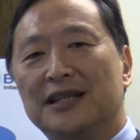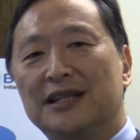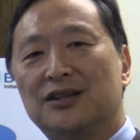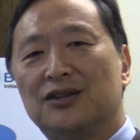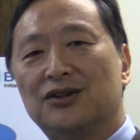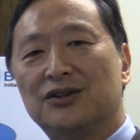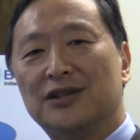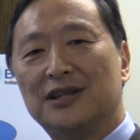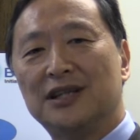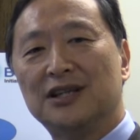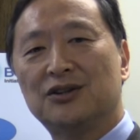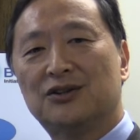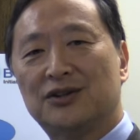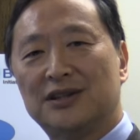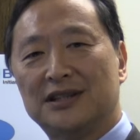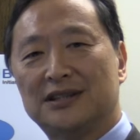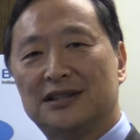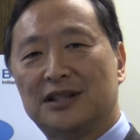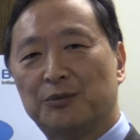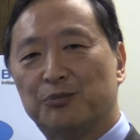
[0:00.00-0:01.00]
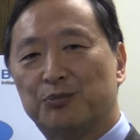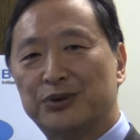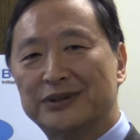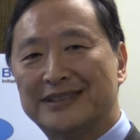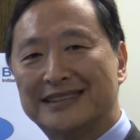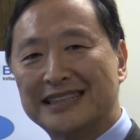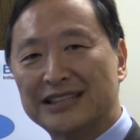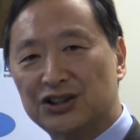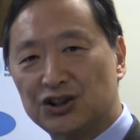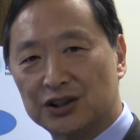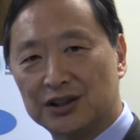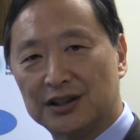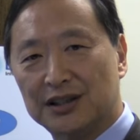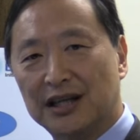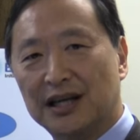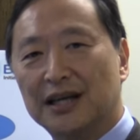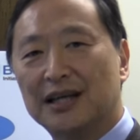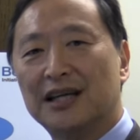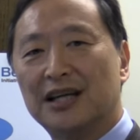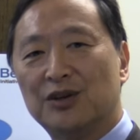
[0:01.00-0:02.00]
need to increase the precision
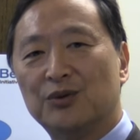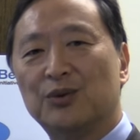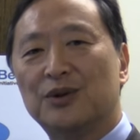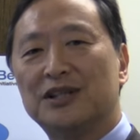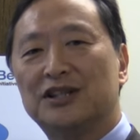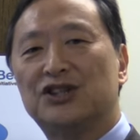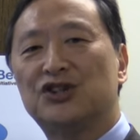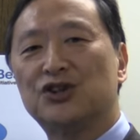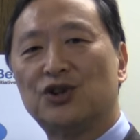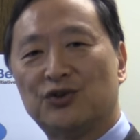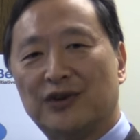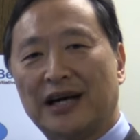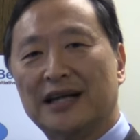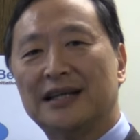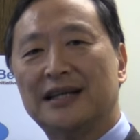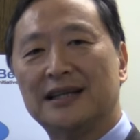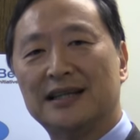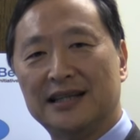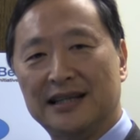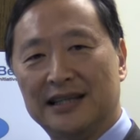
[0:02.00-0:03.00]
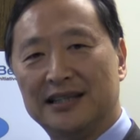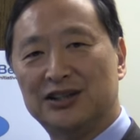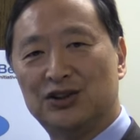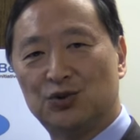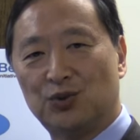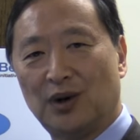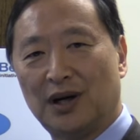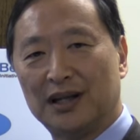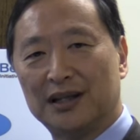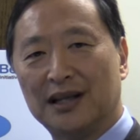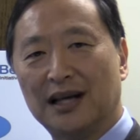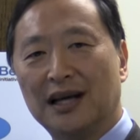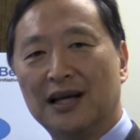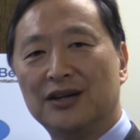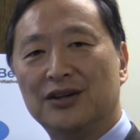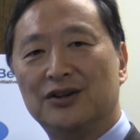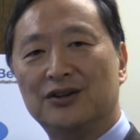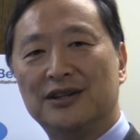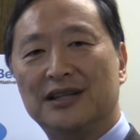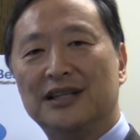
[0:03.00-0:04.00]
in which you're writing each one.
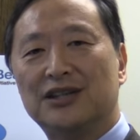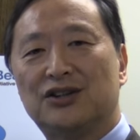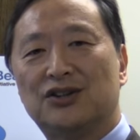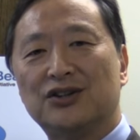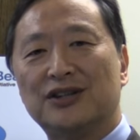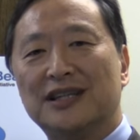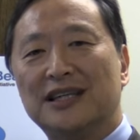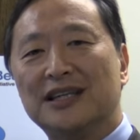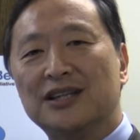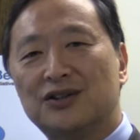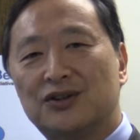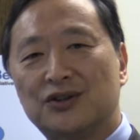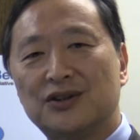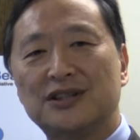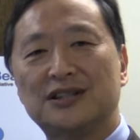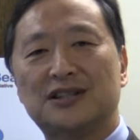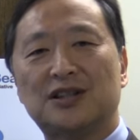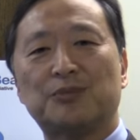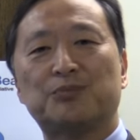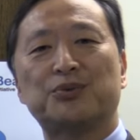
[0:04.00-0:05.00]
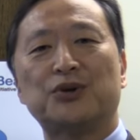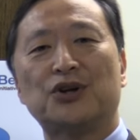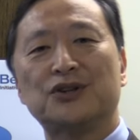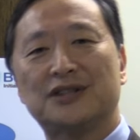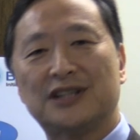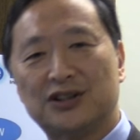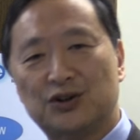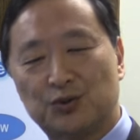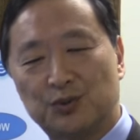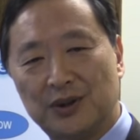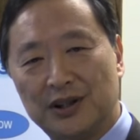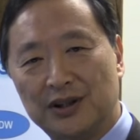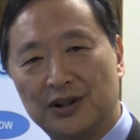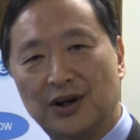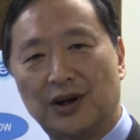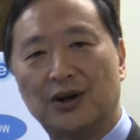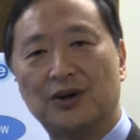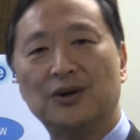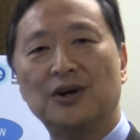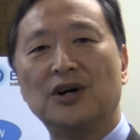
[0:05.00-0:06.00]
You need to increase the process
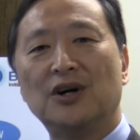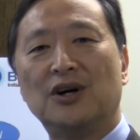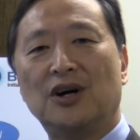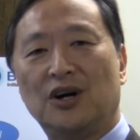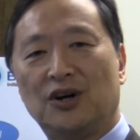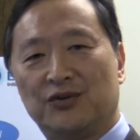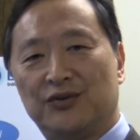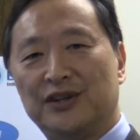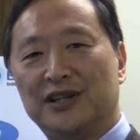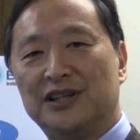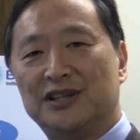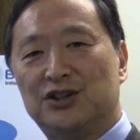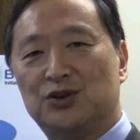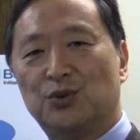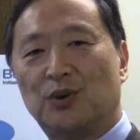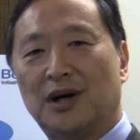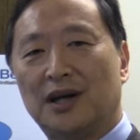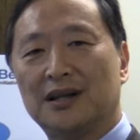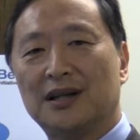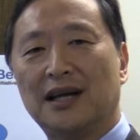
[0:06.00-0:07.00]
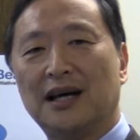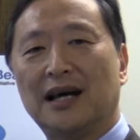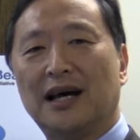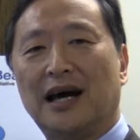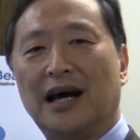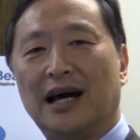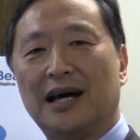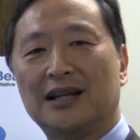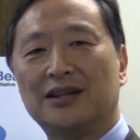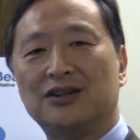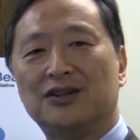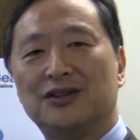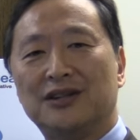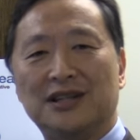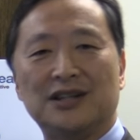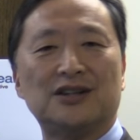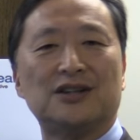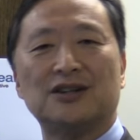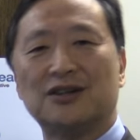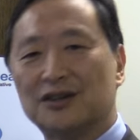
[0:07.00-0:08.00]
window of each one, and you
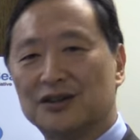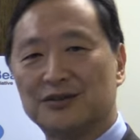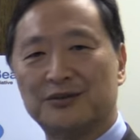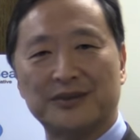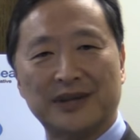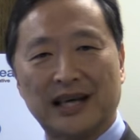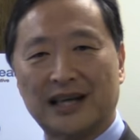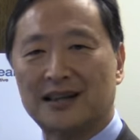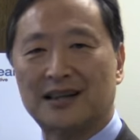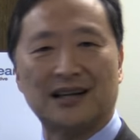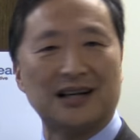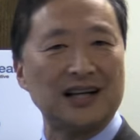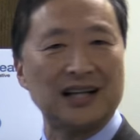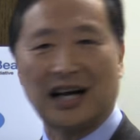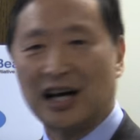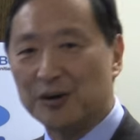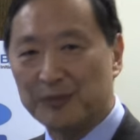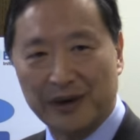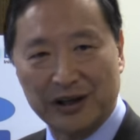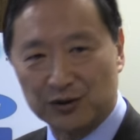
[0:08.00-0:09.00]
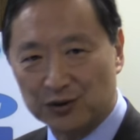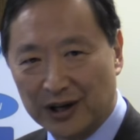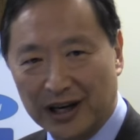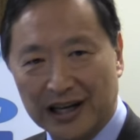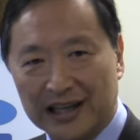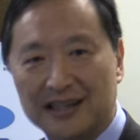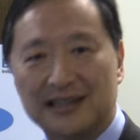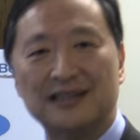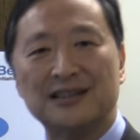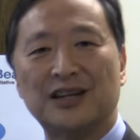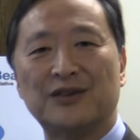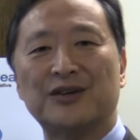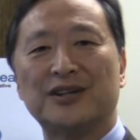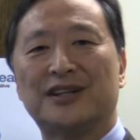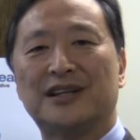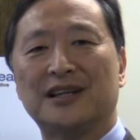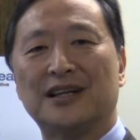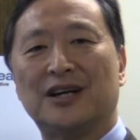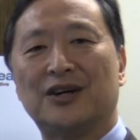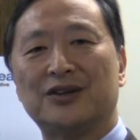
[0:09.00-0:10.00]
need to get the alignment right and
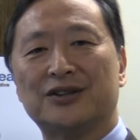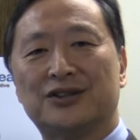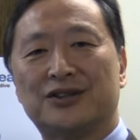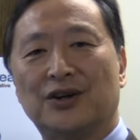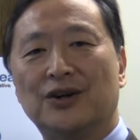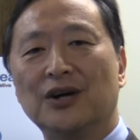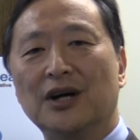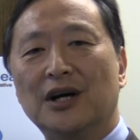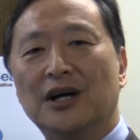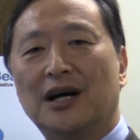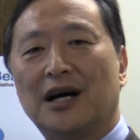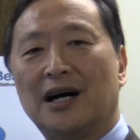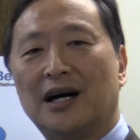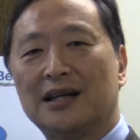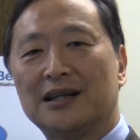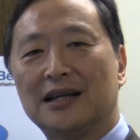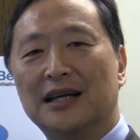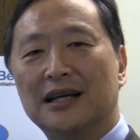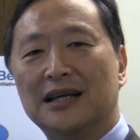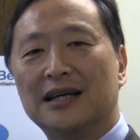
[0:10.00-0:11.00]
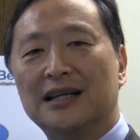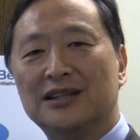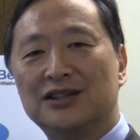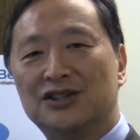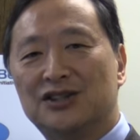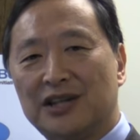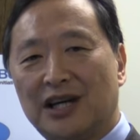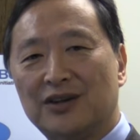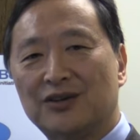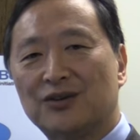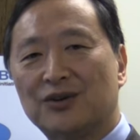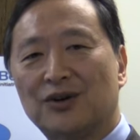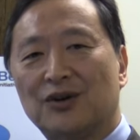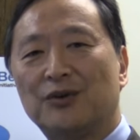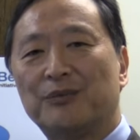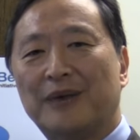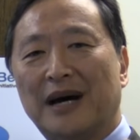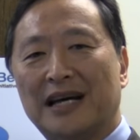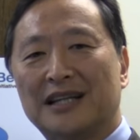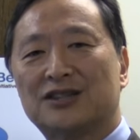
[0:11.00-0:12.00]
everything else. So um, in
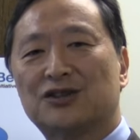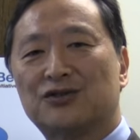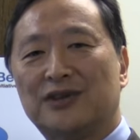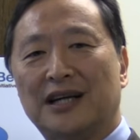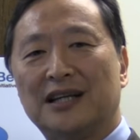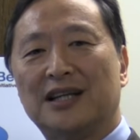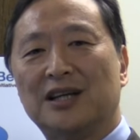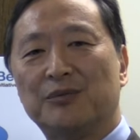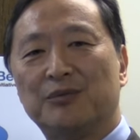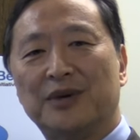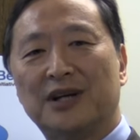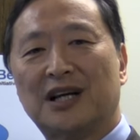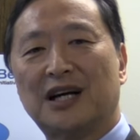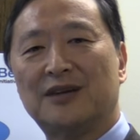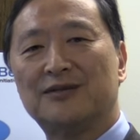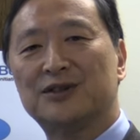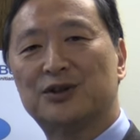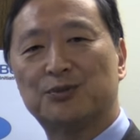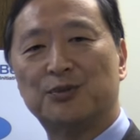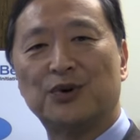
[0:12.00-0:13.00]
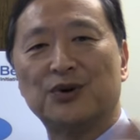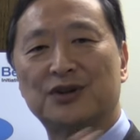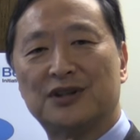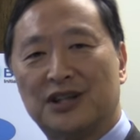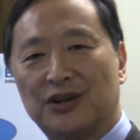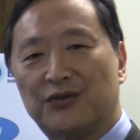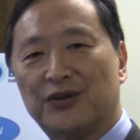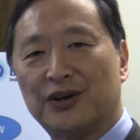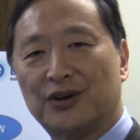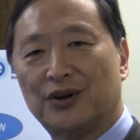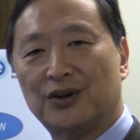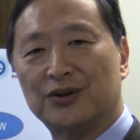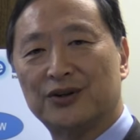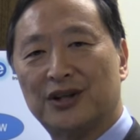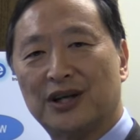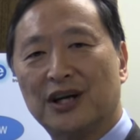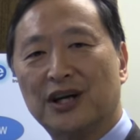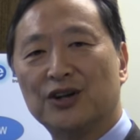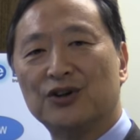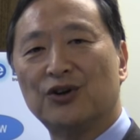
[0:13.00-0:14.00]
general, mask writing becomes more
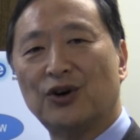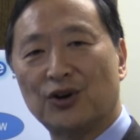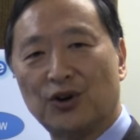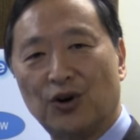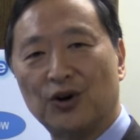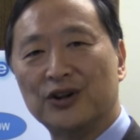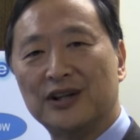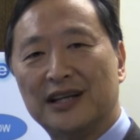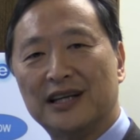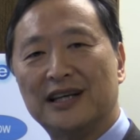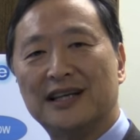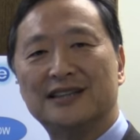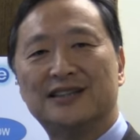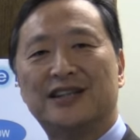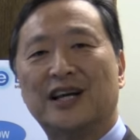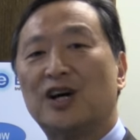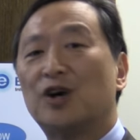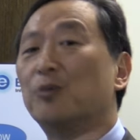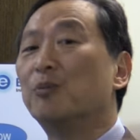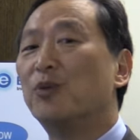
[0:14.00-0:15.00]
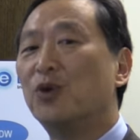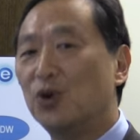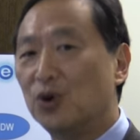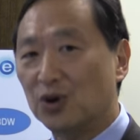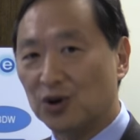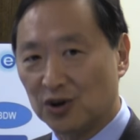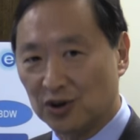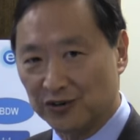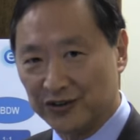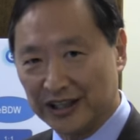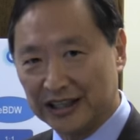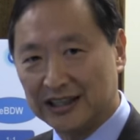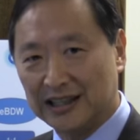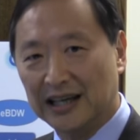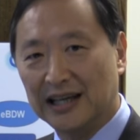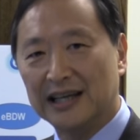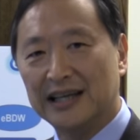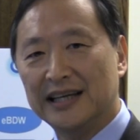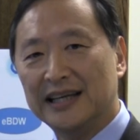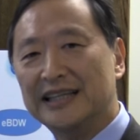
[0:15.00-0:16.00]
difficult. Not only is there more of it,
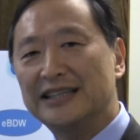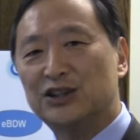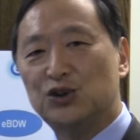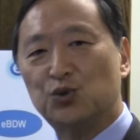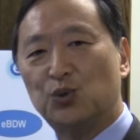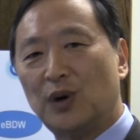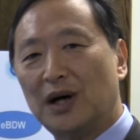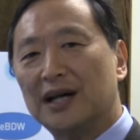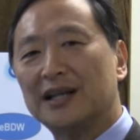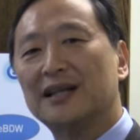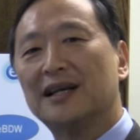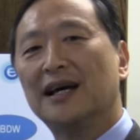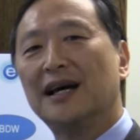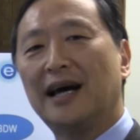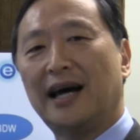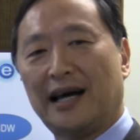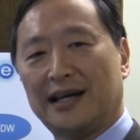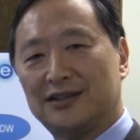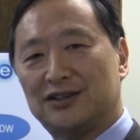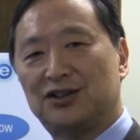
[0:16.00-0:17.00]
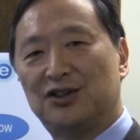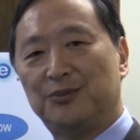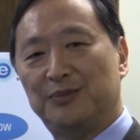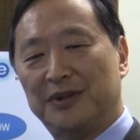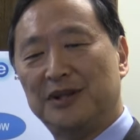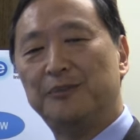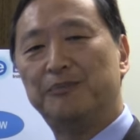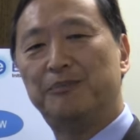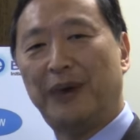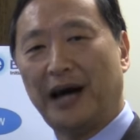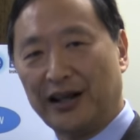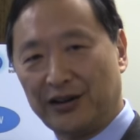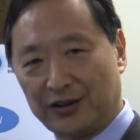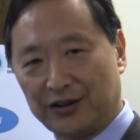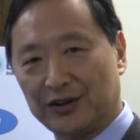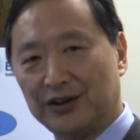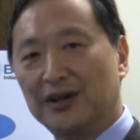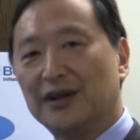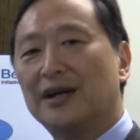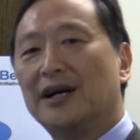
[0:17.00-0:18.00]
each one has to be better.
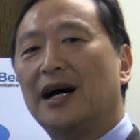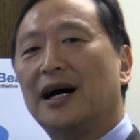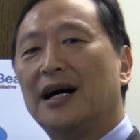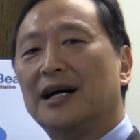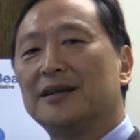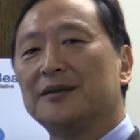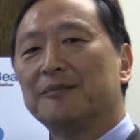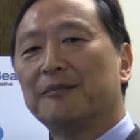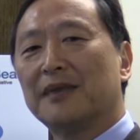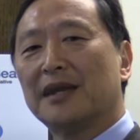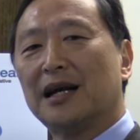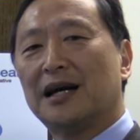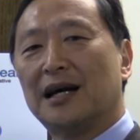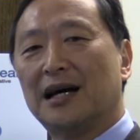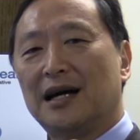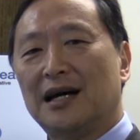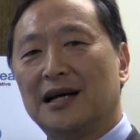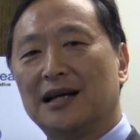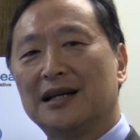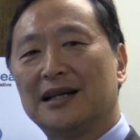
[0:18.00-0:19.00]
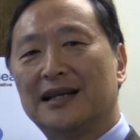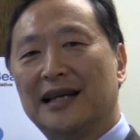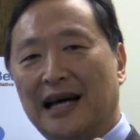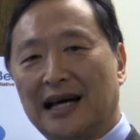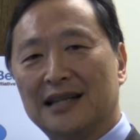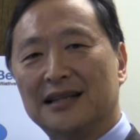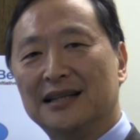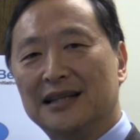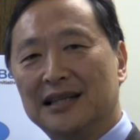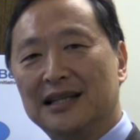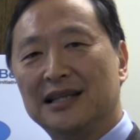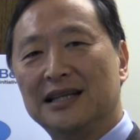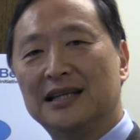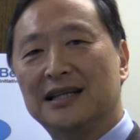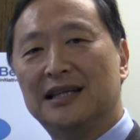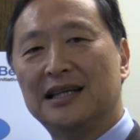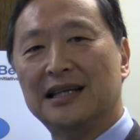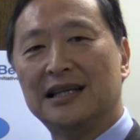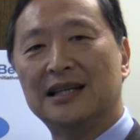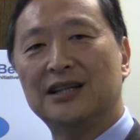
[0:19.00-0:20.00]
And uh, that
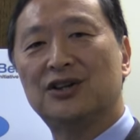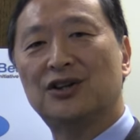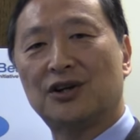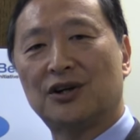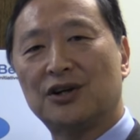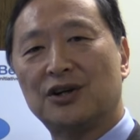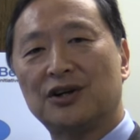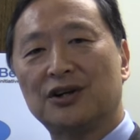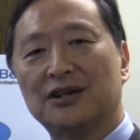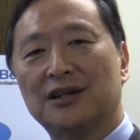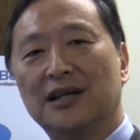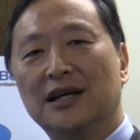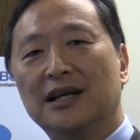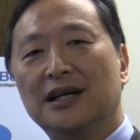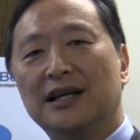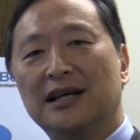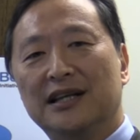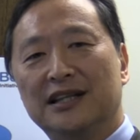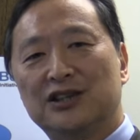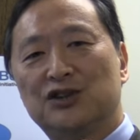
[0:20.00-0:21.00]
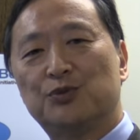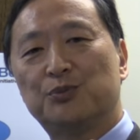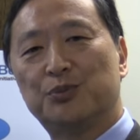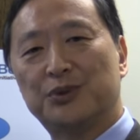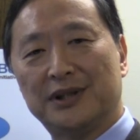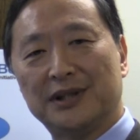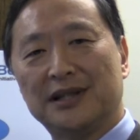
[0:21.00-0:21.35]
need, in turn, is